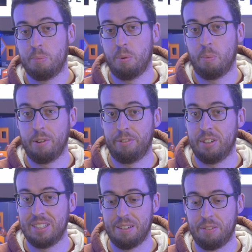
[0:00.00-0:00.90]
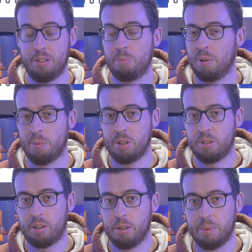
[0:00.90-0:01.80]
support Wi-Fi 7, it's pretty
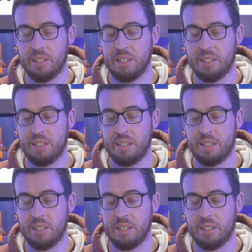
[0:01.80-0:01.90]
much going to